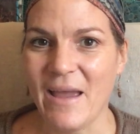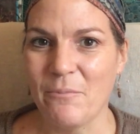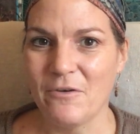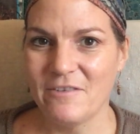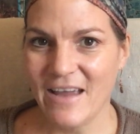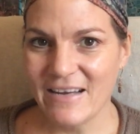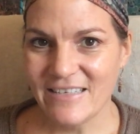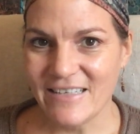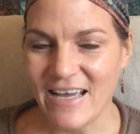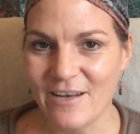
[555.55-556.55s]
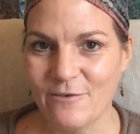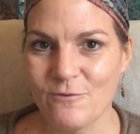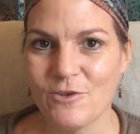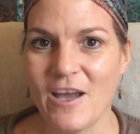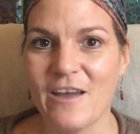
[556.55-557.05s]
and protecting that inner
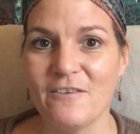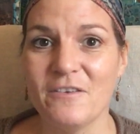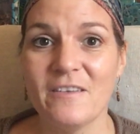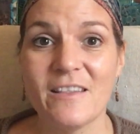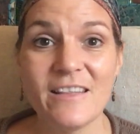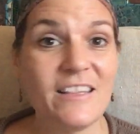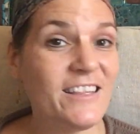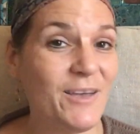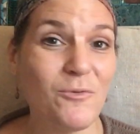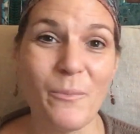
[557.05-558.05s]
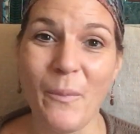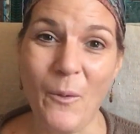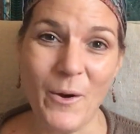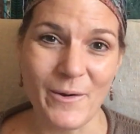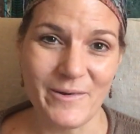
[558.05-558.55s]
child since they were
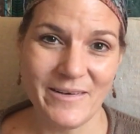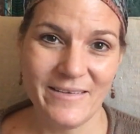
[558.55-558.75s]
born.